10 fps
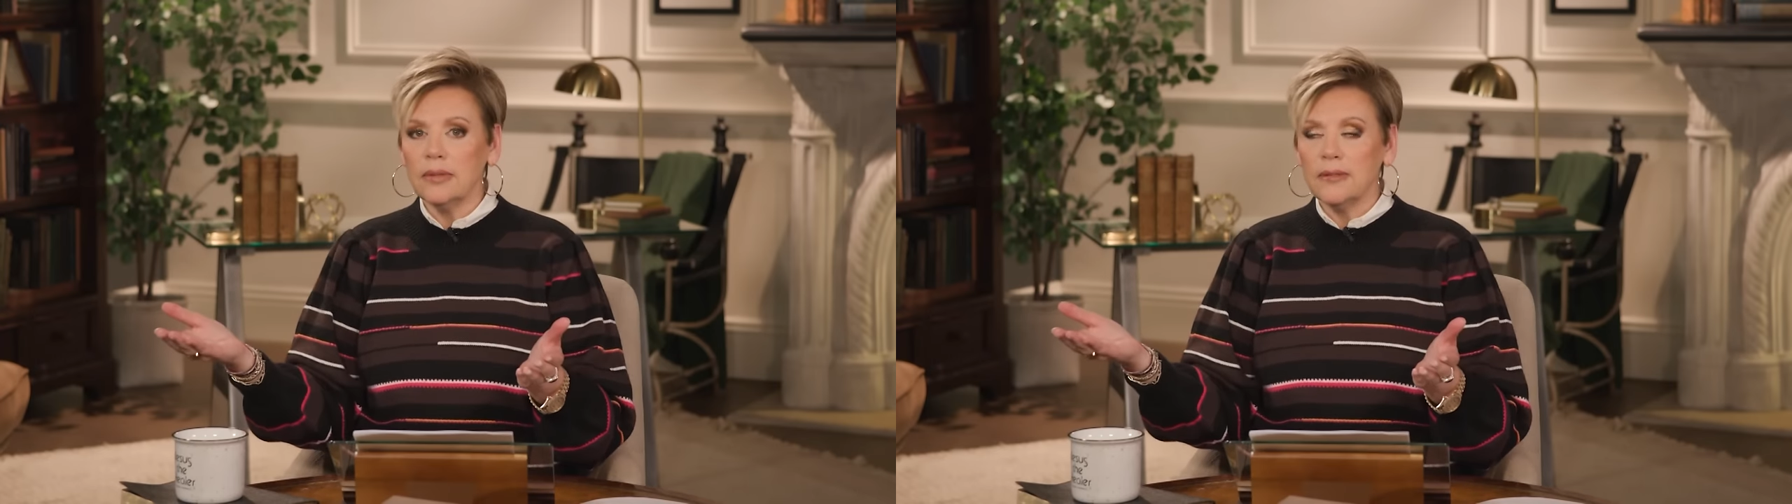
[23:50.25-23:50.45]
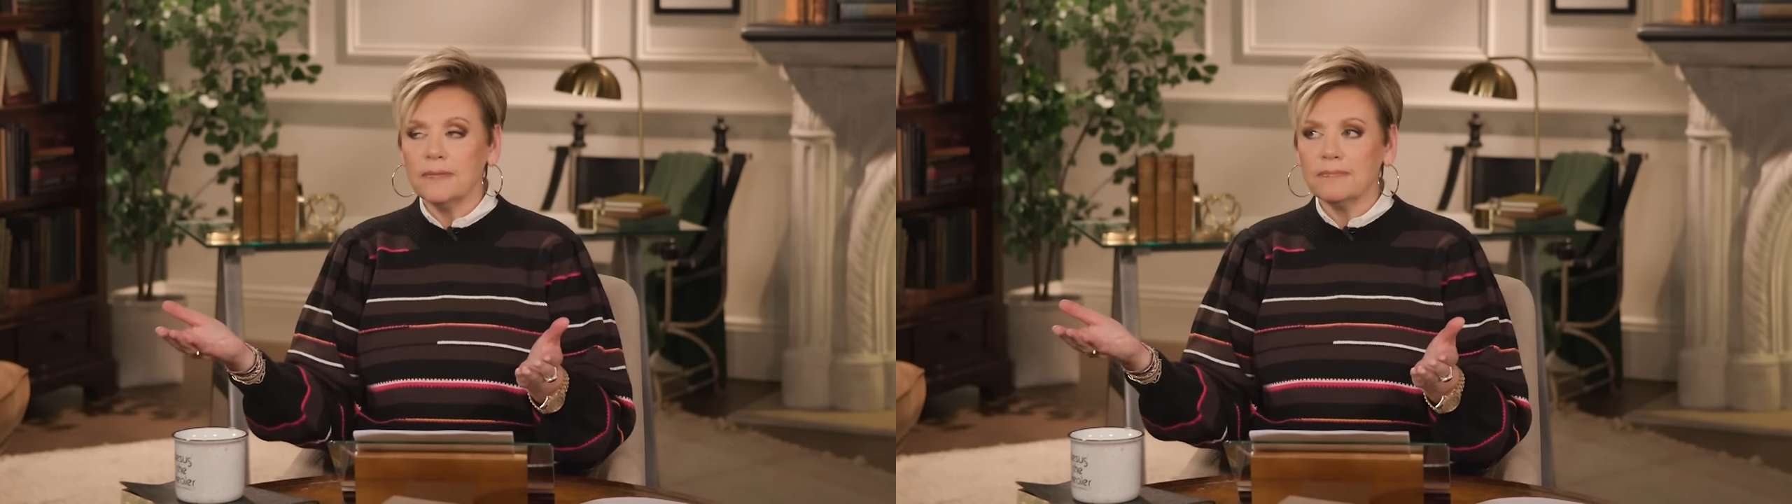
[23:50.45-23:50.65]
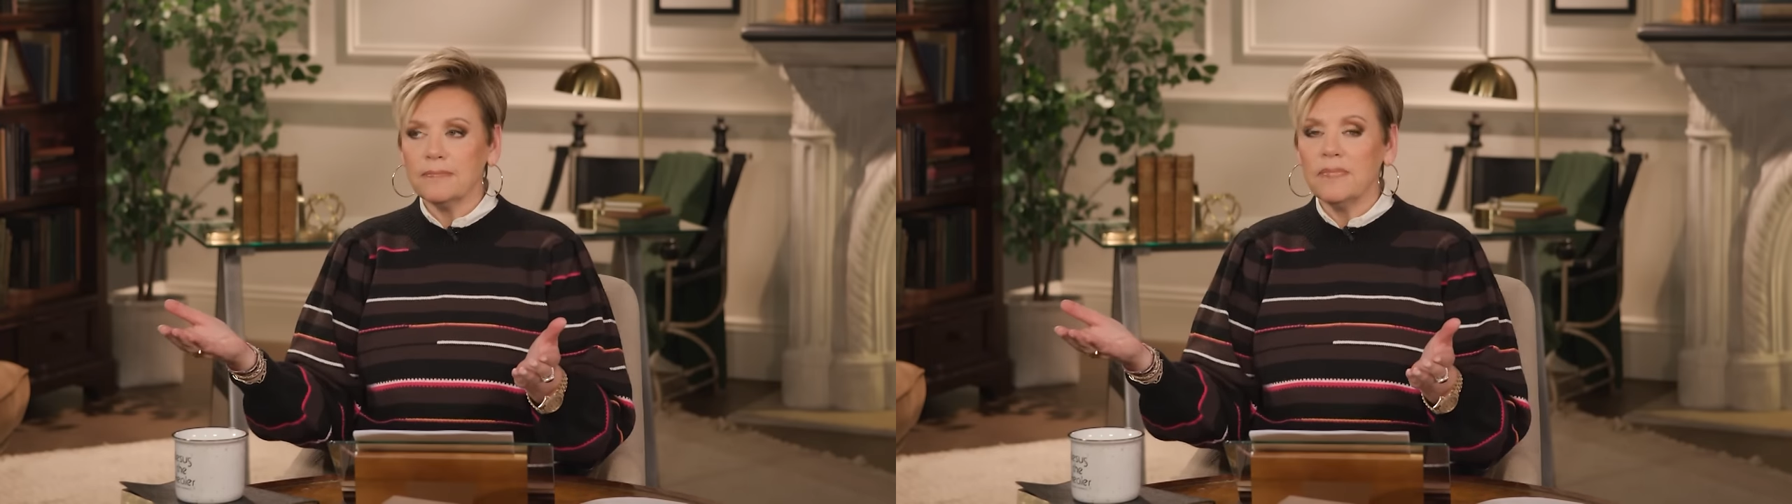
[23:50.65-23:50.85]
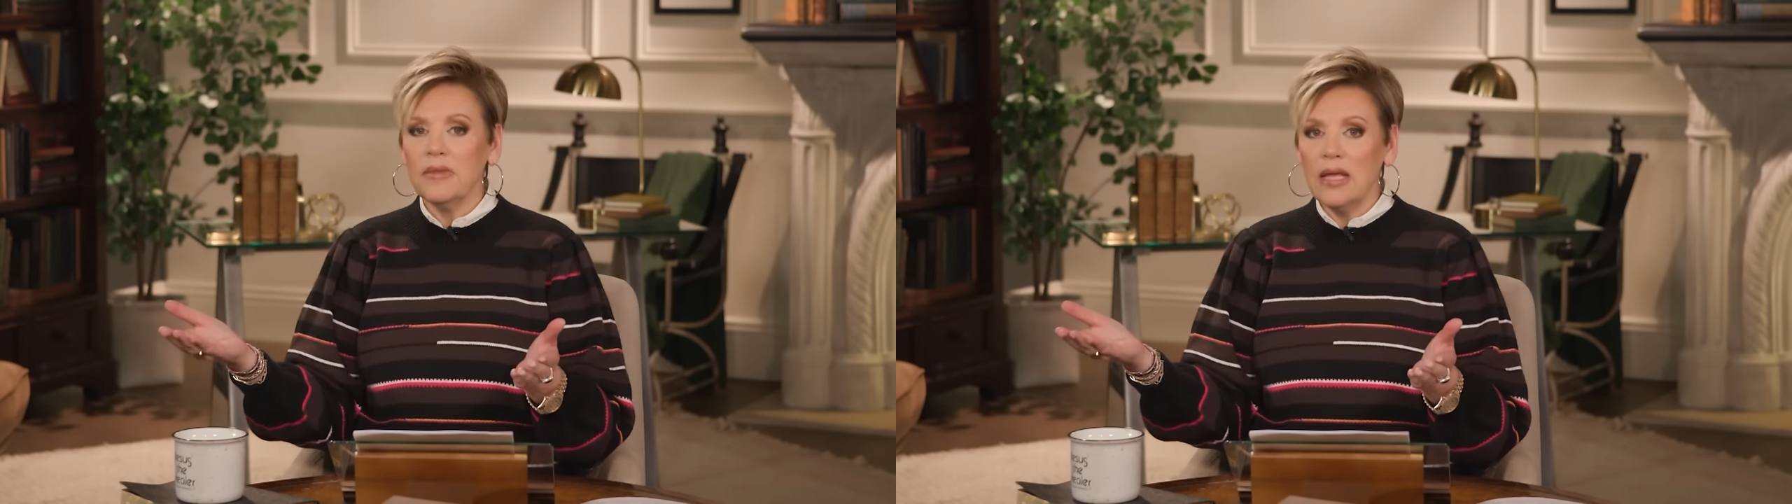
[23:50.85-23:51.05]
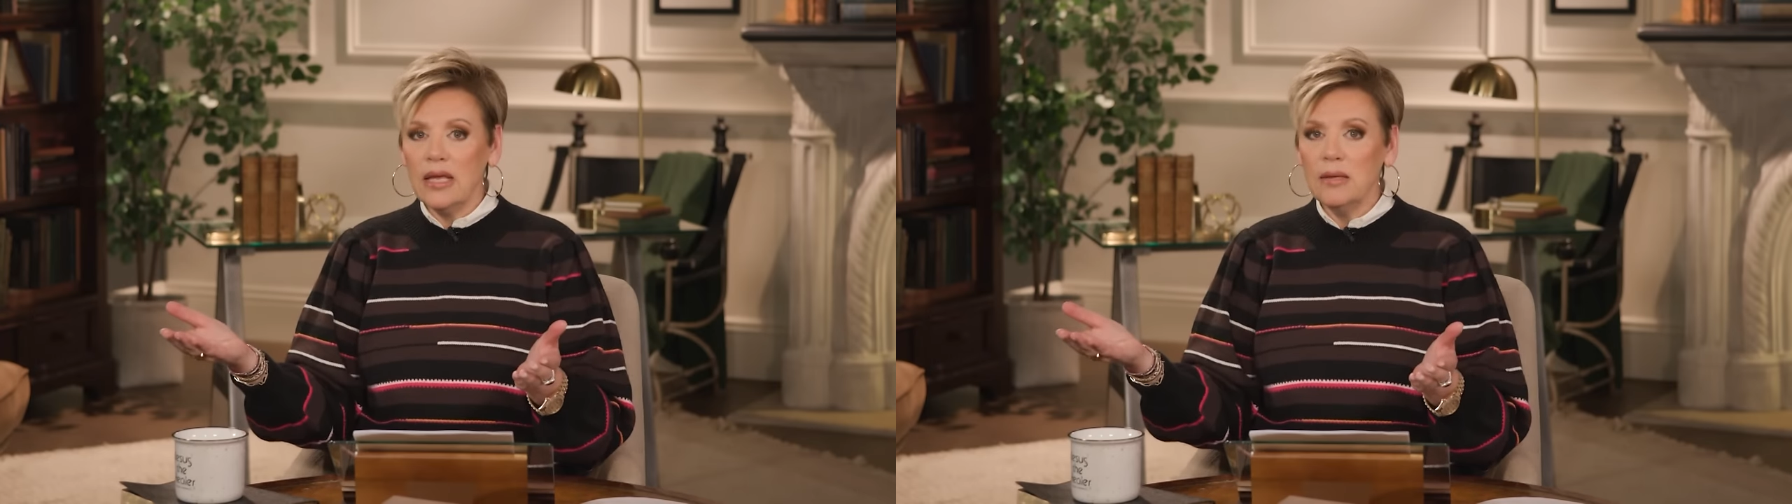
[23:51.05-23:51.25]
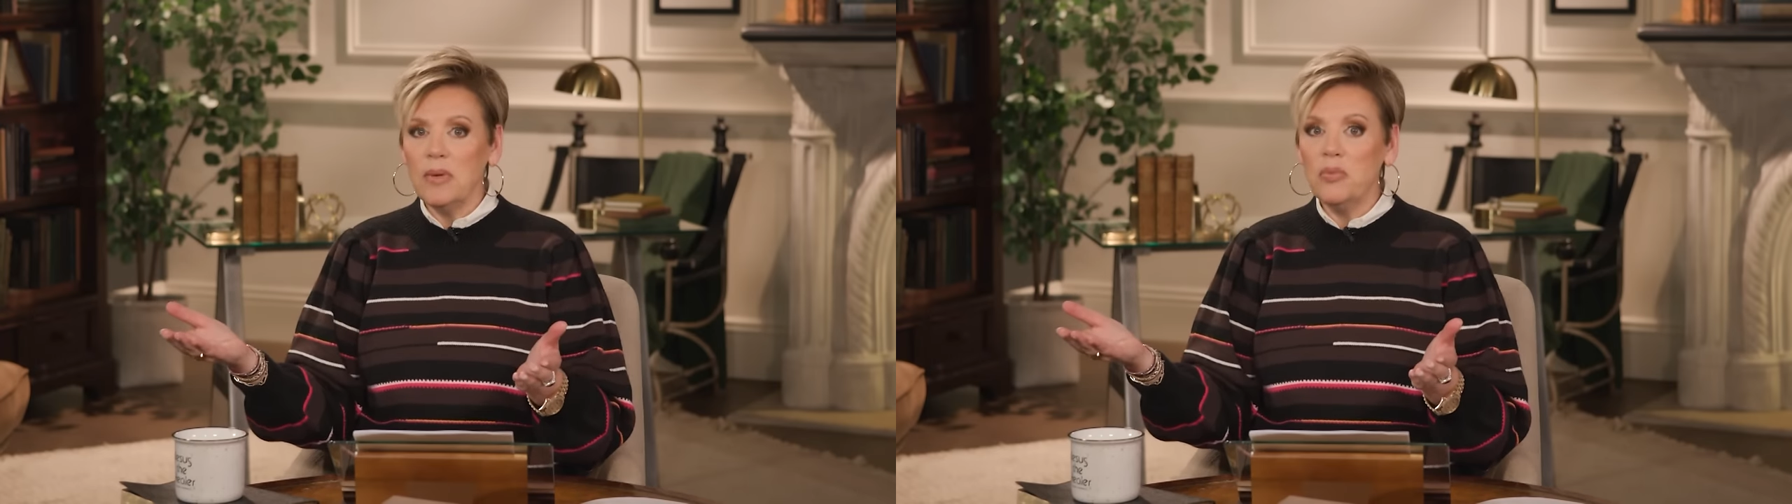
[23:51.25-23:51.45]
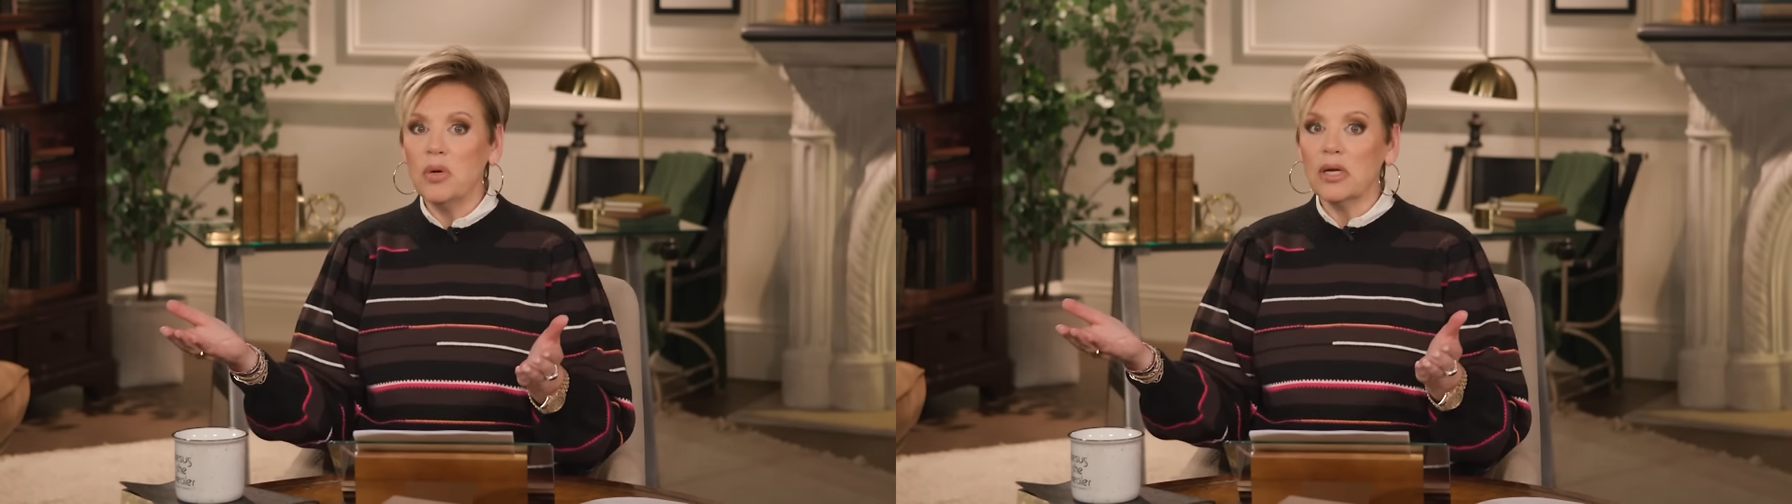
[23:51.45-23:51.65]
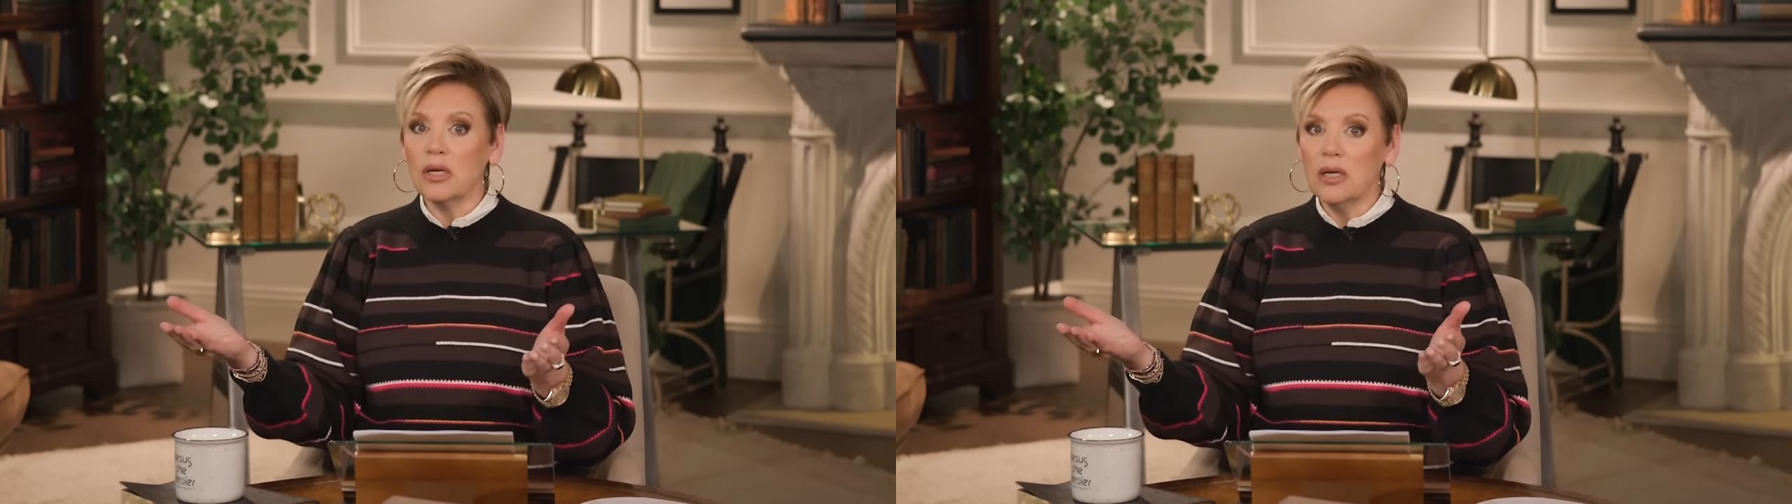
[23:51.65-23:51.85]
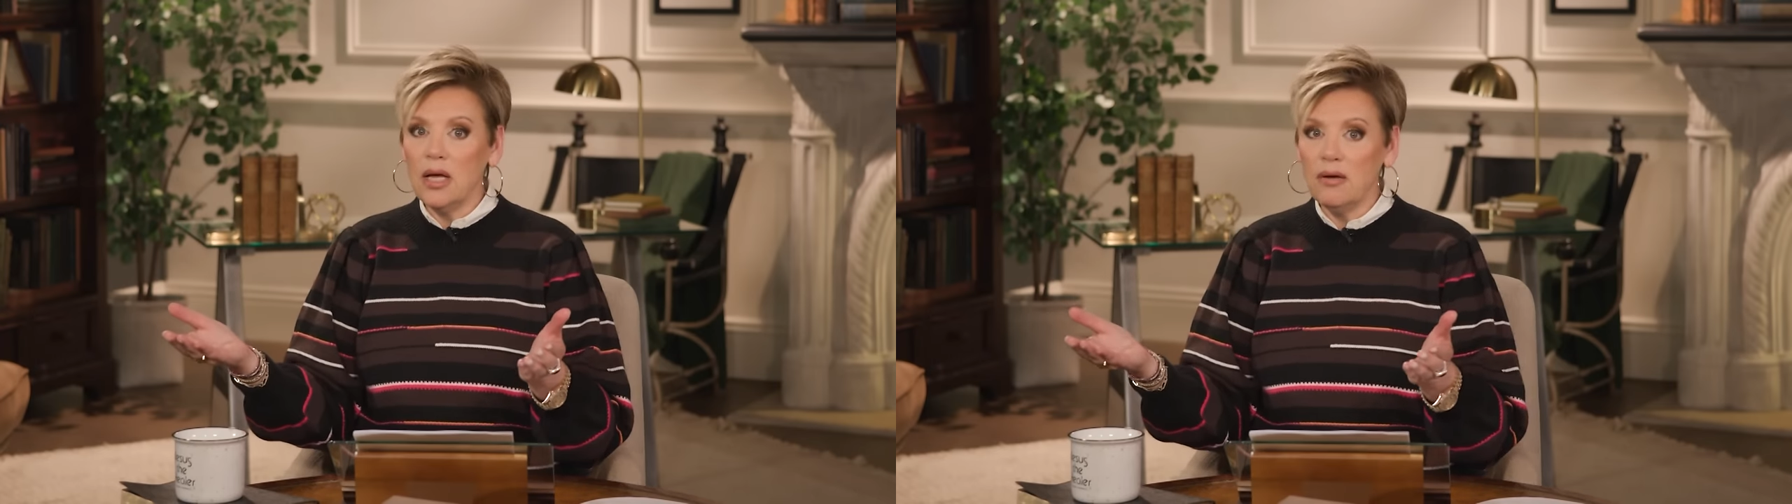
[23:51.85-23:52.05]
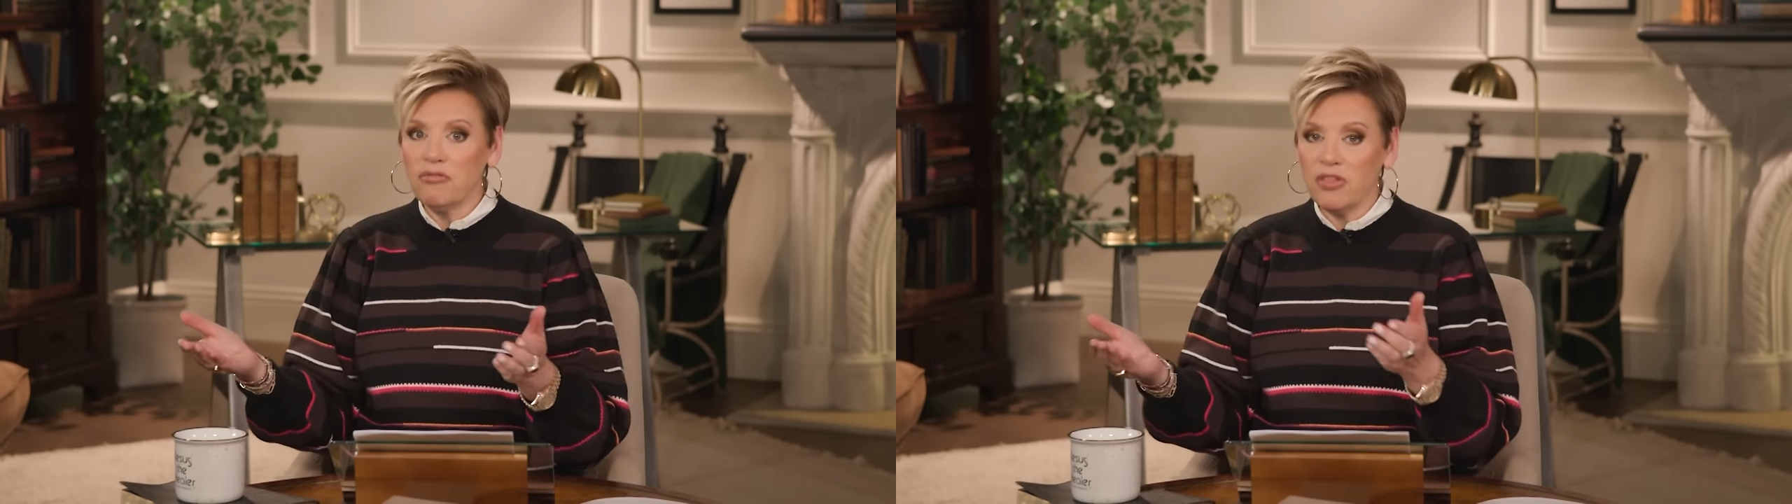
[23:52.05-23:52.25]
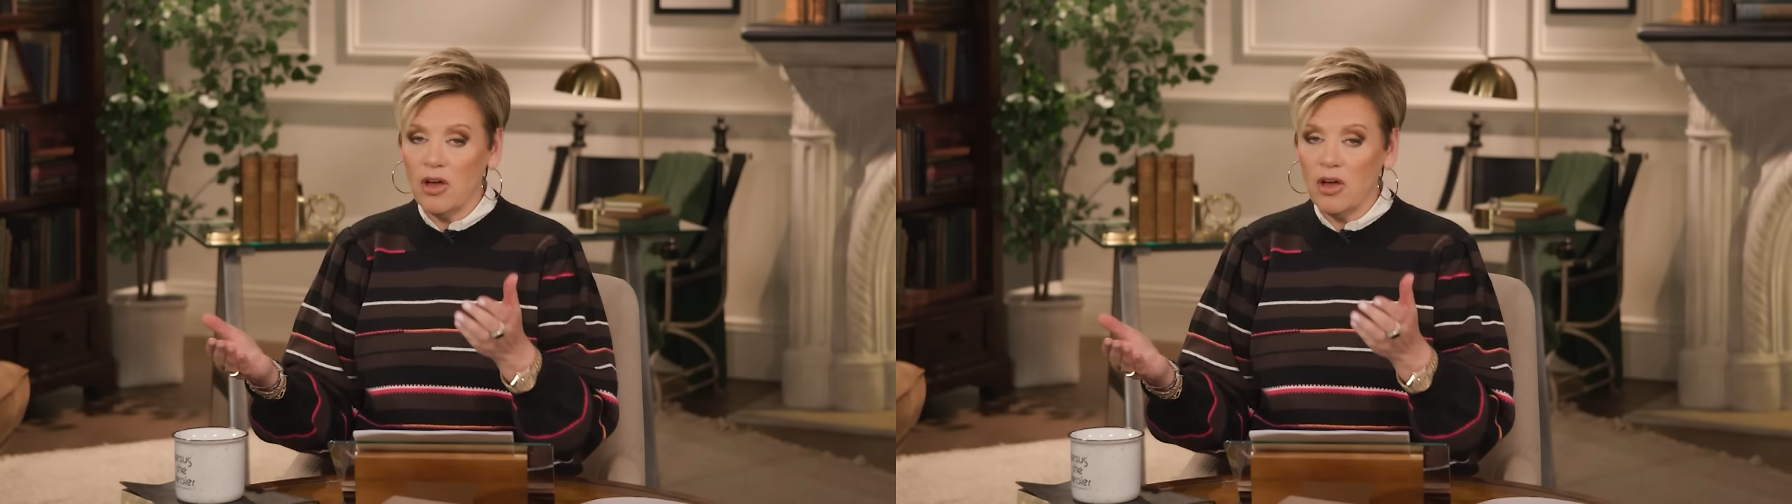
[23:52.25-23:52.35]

Amen. The enemy would love for